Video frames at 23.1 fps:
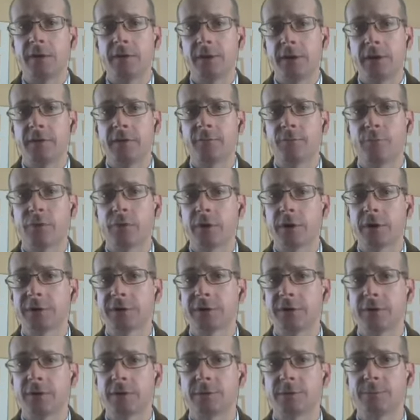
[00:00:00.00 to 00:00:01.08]
And then they give
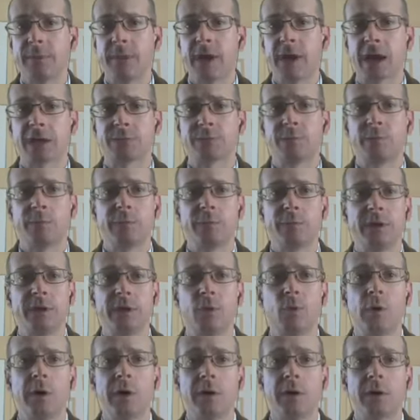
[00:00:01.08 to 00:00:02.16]
prosecutors maximum
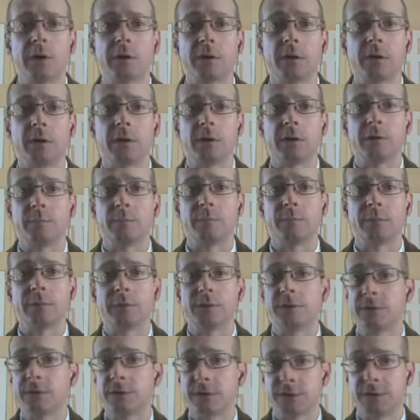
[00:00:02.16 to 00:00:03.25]
leeway
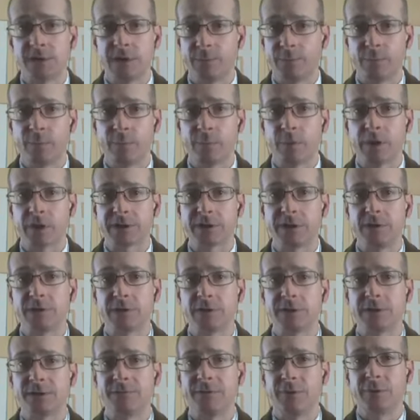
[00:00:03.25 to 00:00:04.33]
to seek
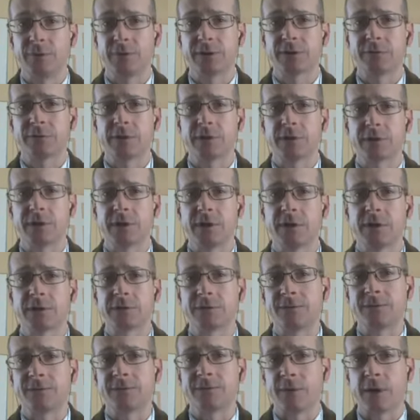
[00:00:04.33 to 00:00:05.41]
prosecutions in very strange
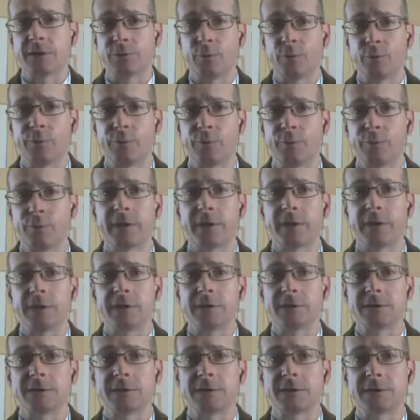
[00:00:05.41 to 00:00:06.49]
cases, to apply
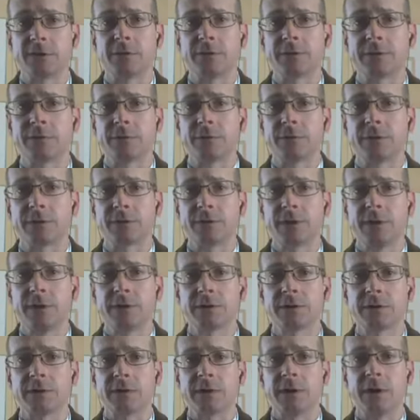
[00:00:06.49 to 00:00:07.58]
these laws very
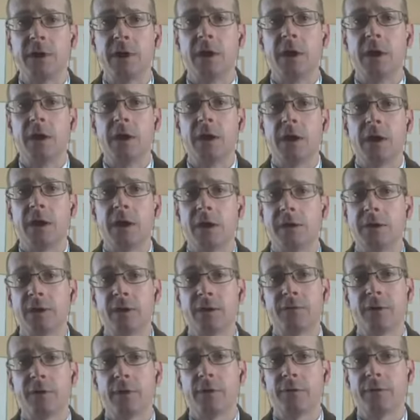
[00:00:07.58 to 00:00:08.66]
strangely. And you
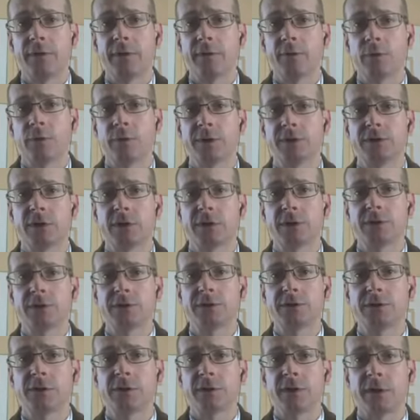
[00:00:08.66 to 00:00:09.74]
never know then what a
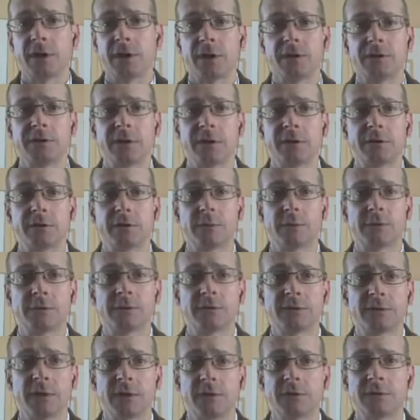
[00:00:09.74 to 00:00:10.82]
judge is going to hand down in terms
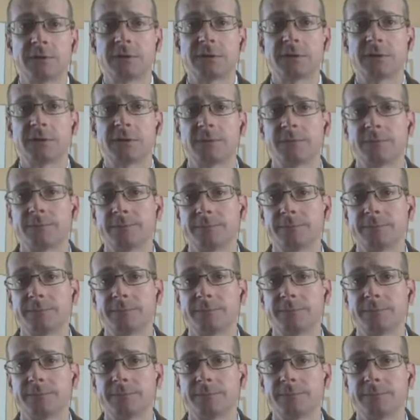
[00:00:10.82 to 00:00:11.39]
of sentence.